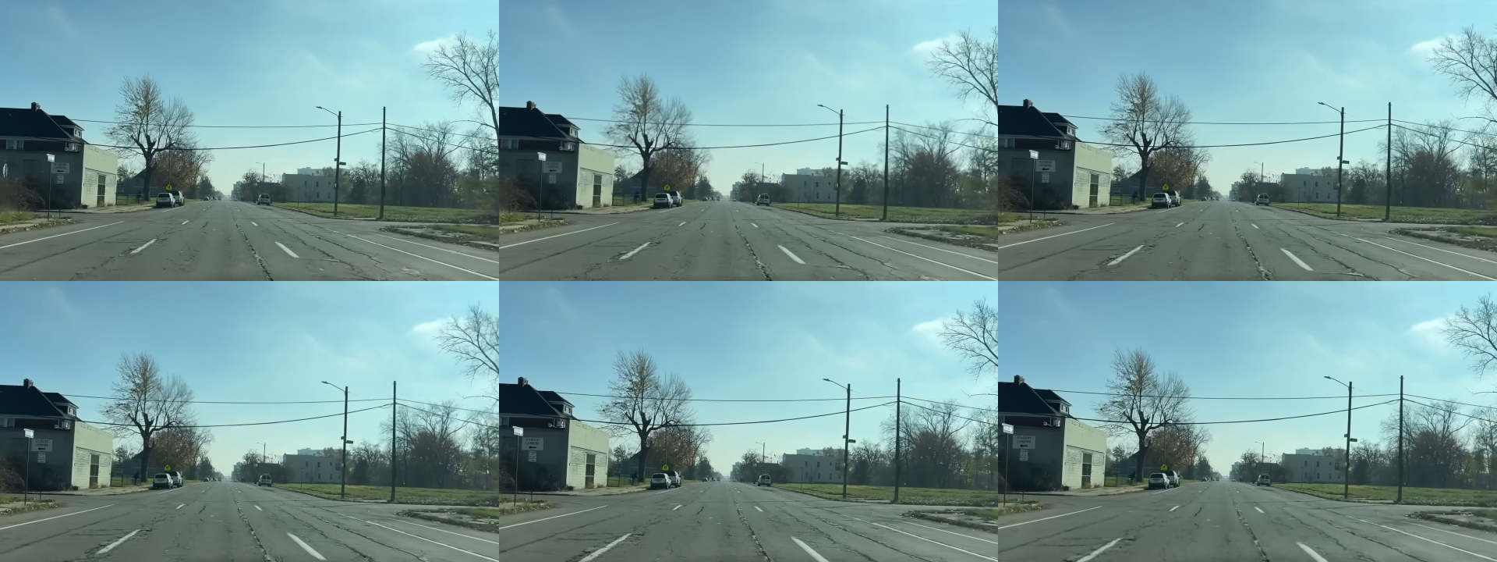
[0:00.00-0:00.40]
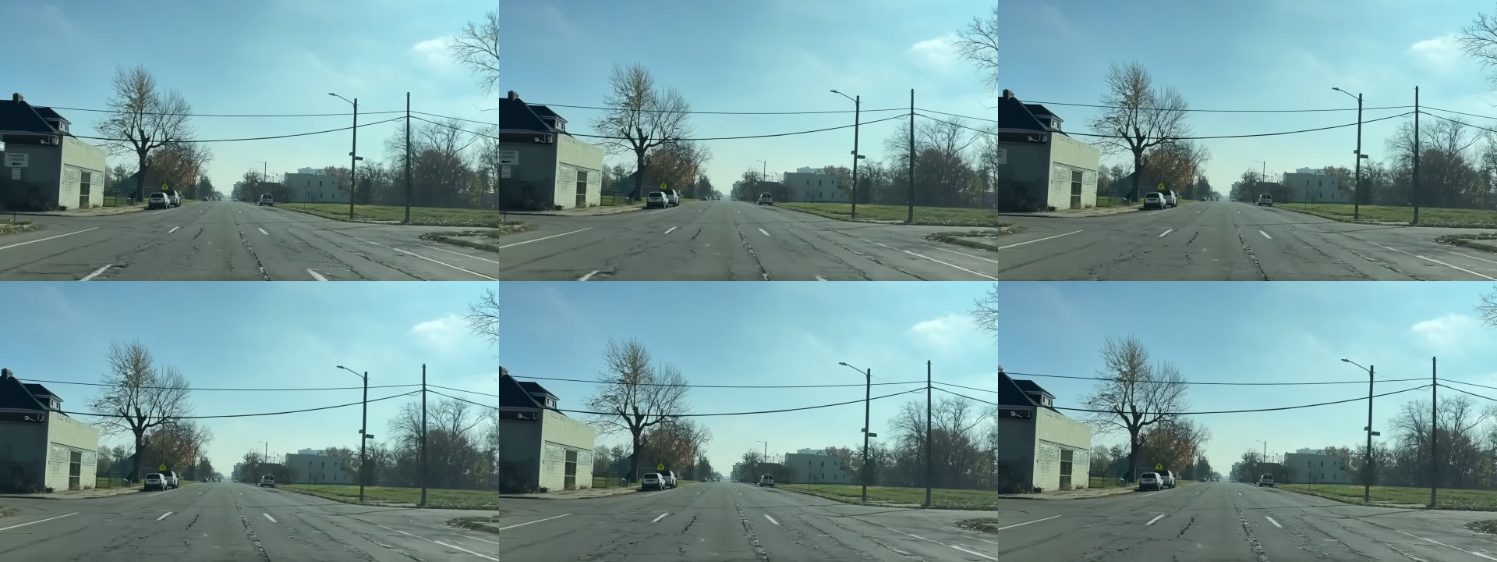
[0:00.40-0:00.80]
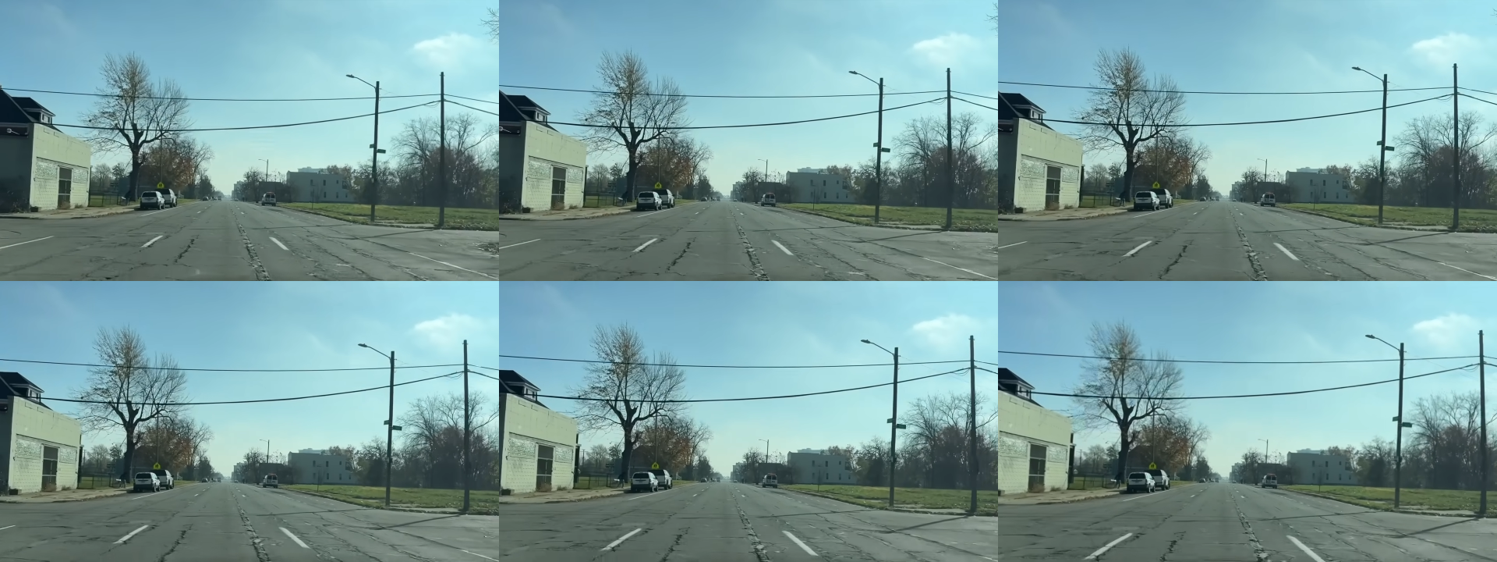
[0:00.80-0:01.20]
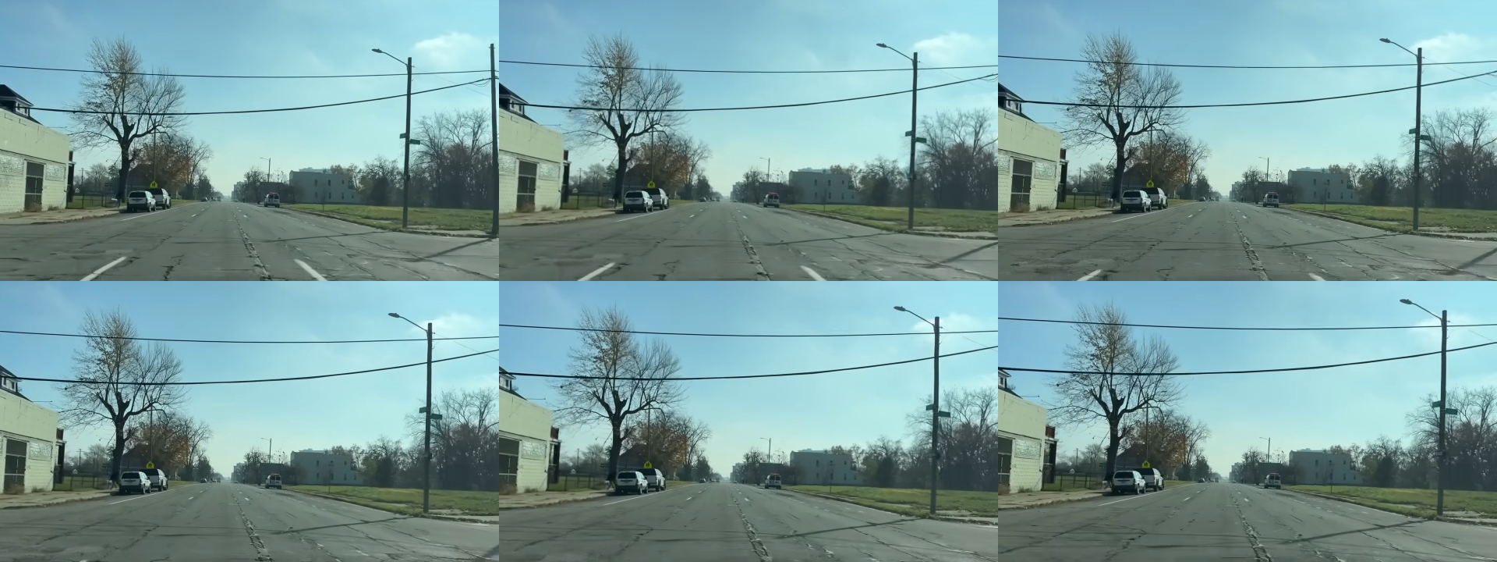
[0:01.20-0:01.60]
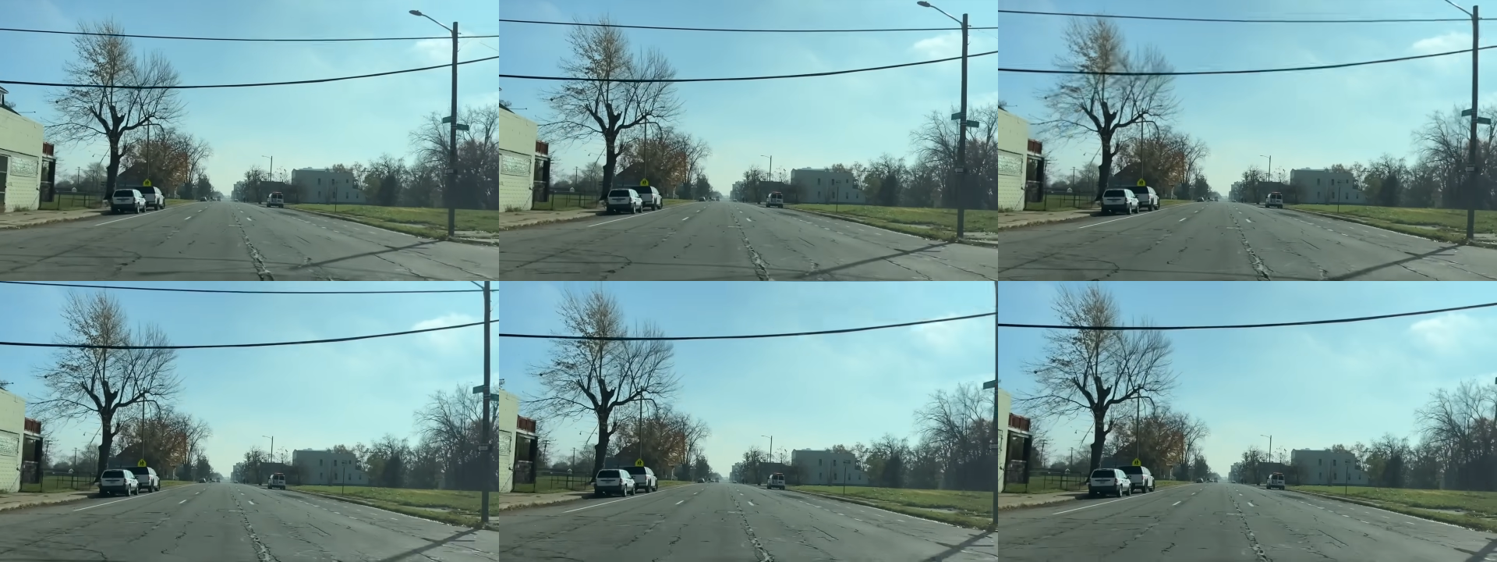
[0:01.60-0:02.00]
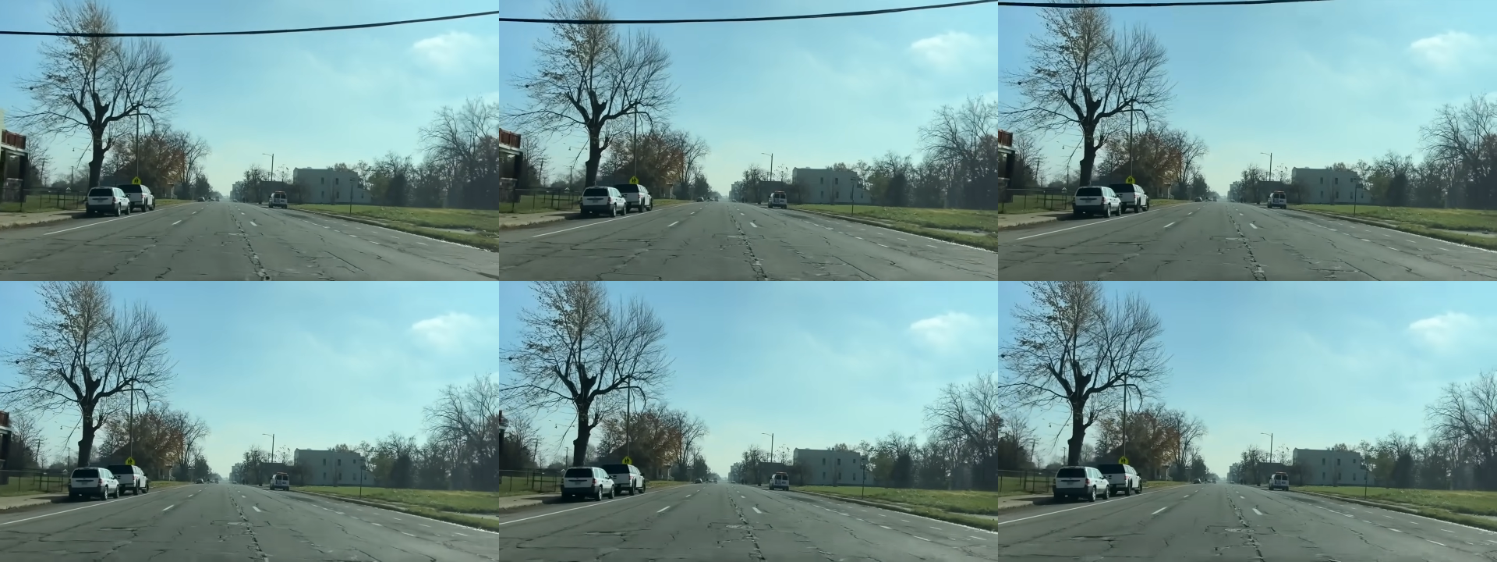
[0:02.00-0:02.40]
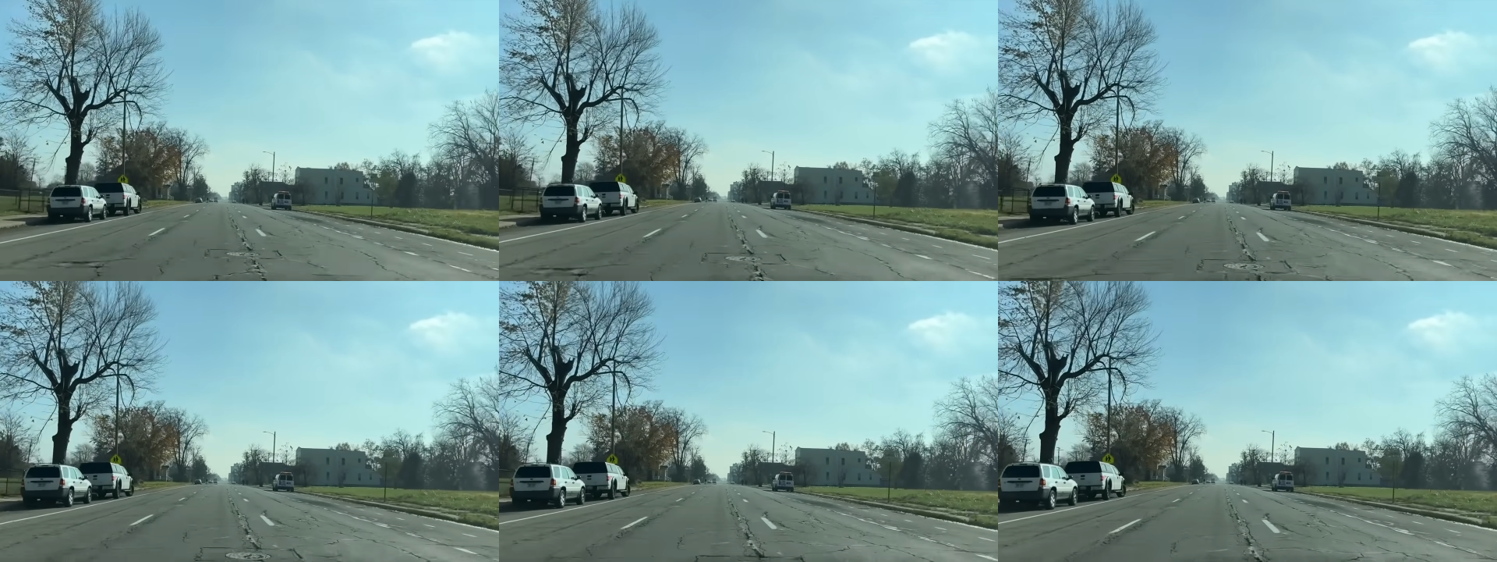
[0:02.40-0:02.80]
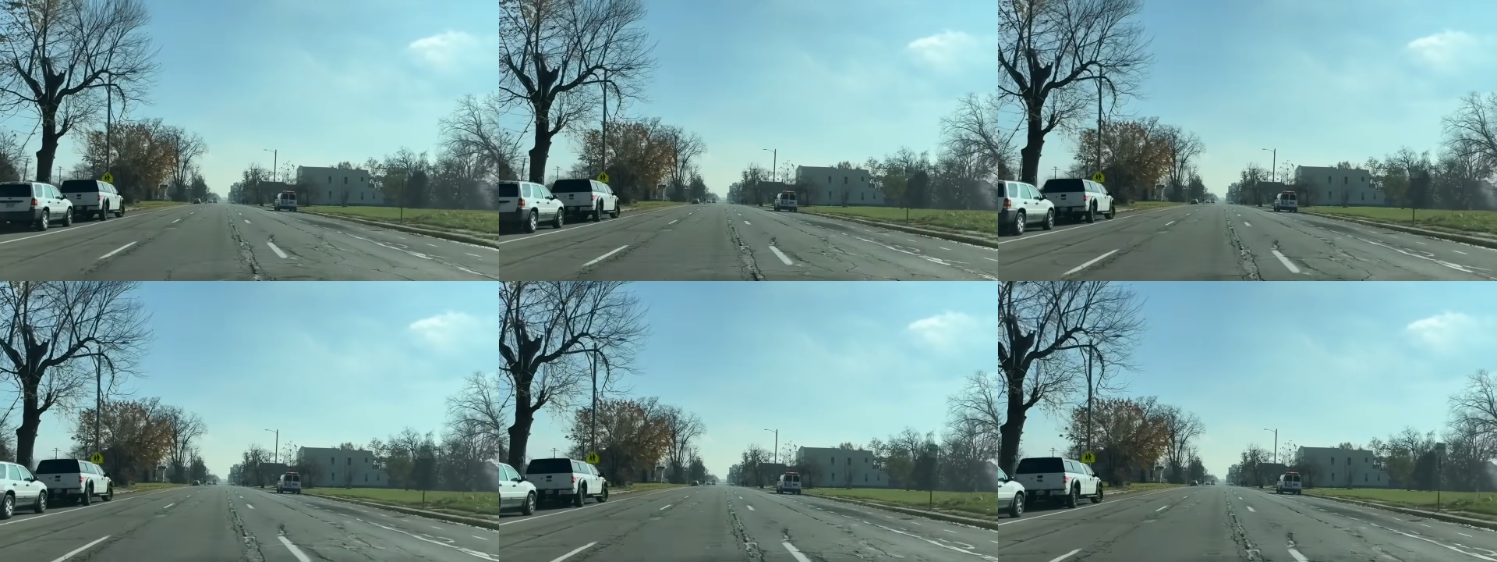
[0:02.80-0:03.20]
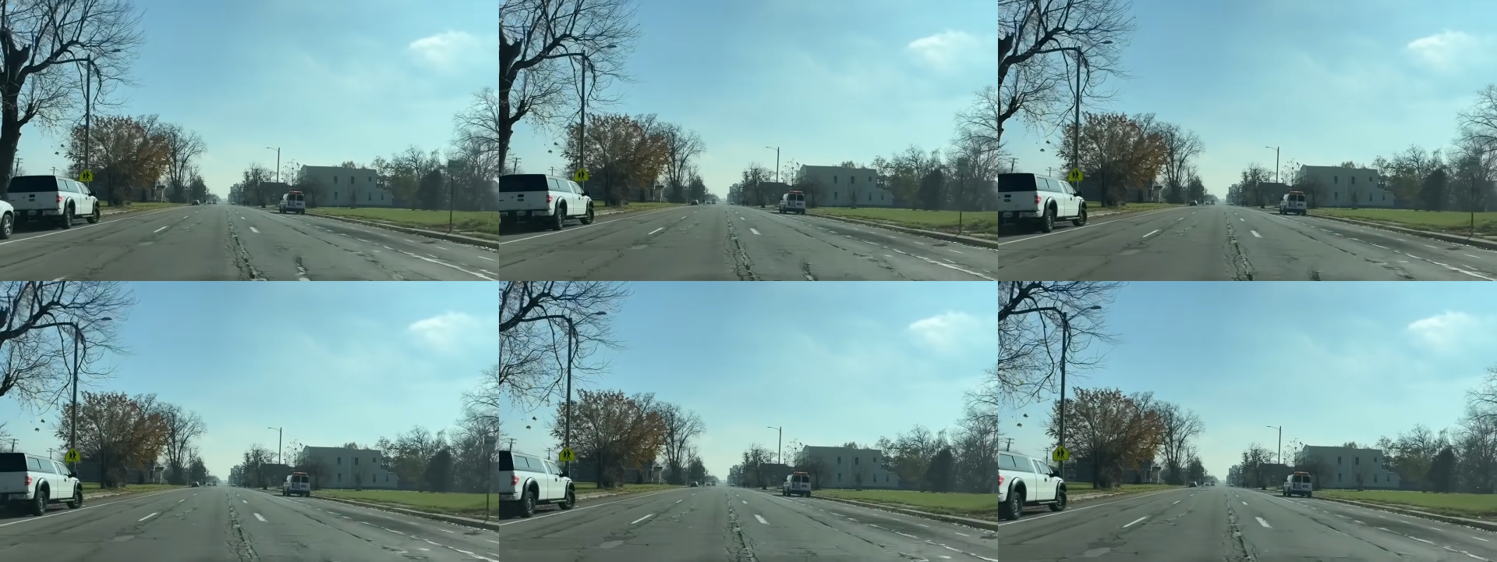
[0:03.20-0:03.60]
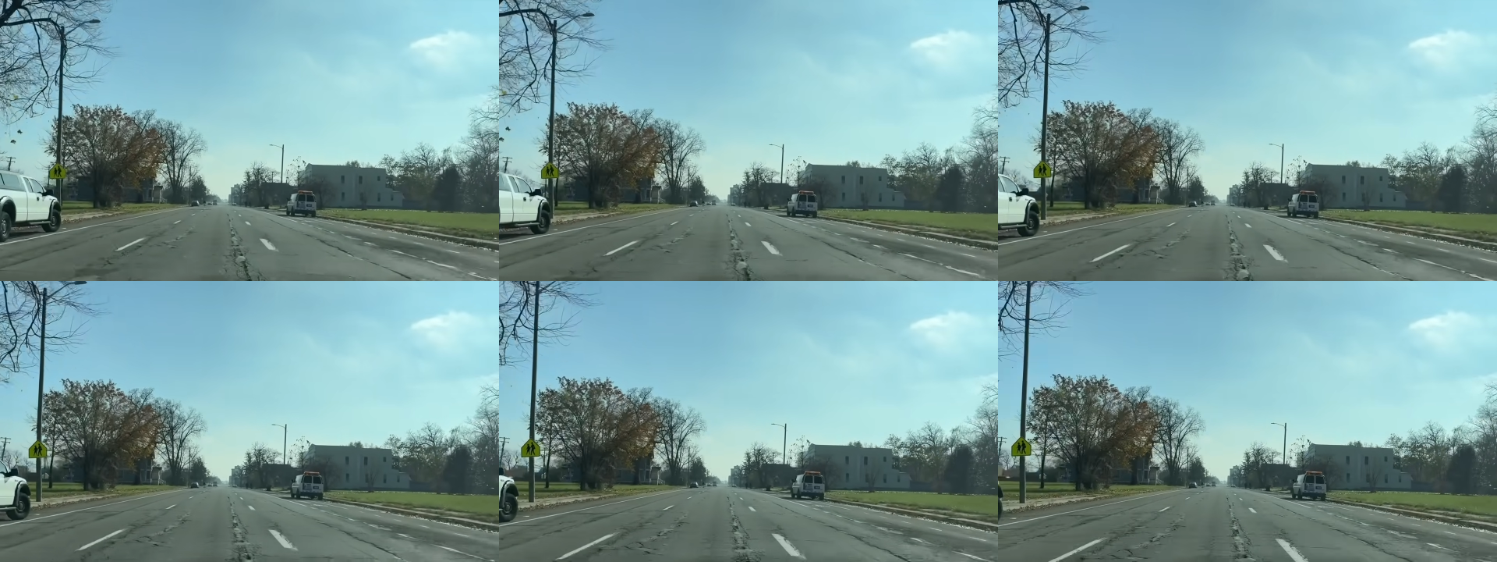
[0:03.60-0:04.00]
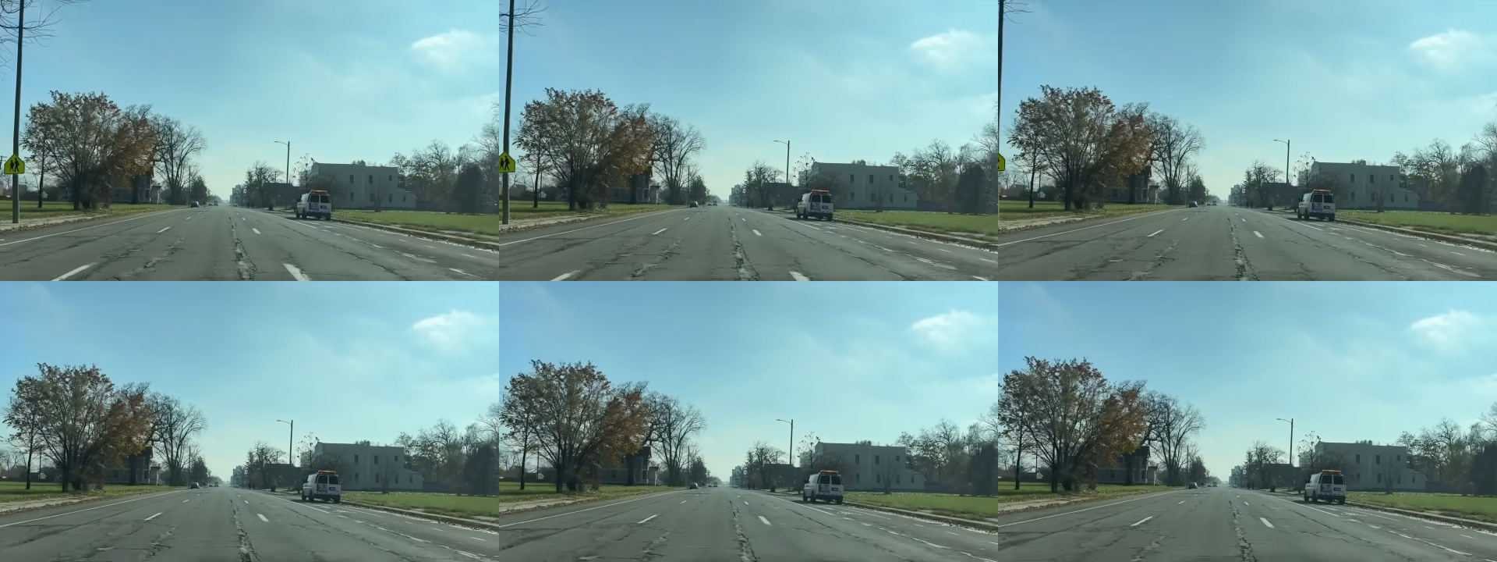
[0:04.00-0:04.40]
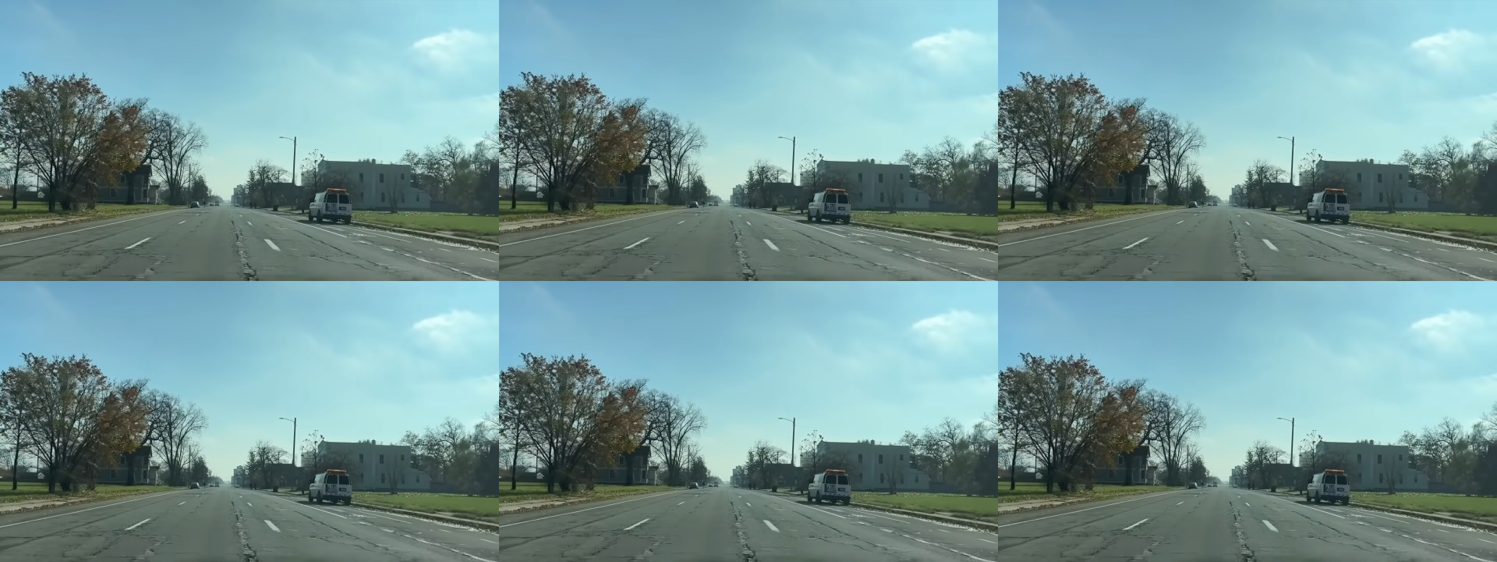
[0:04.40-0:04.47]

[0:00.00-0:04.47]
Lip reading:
(no speaker visible)